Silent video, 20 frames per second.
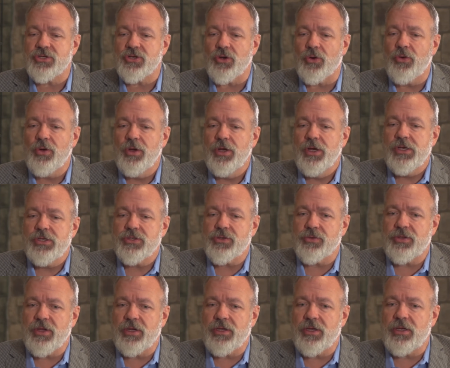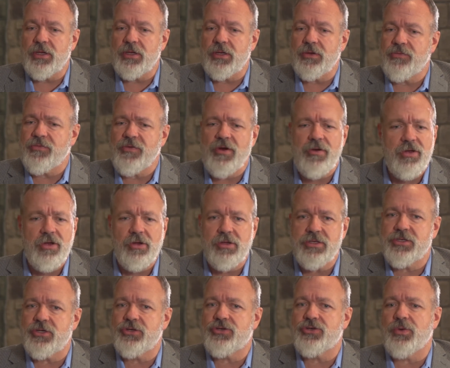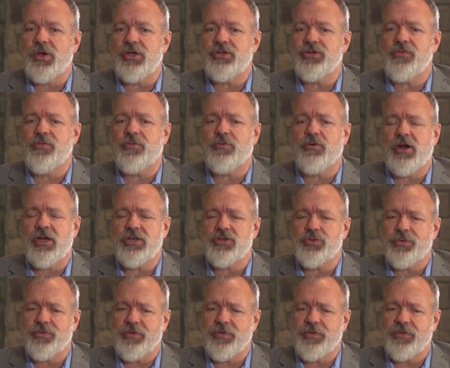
So very good situation for us.